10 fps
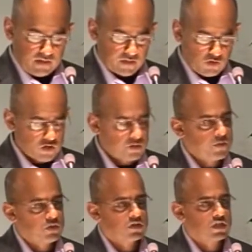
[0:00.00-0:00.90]
that
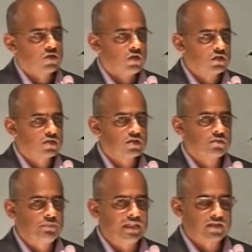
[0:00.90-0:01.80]
contribute to the
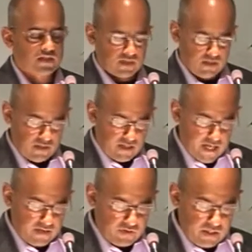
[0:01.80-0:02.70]
constant building
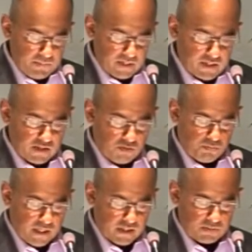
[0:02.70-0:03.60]
and rebuilding
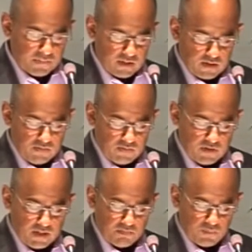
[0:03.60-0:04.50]
of participative
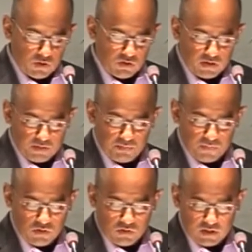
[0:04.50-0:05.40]
and
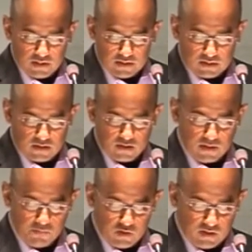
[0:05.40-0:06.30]
pluralist
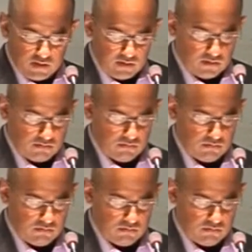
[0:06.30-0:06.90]
communities.